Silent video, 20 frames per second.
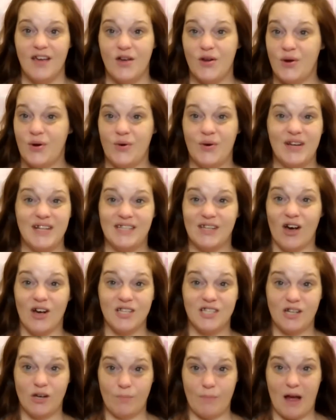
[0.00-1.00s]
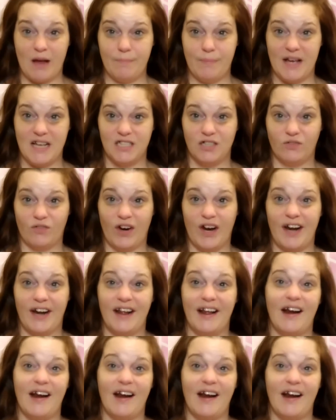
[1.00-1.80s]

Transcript: who is also my best friend,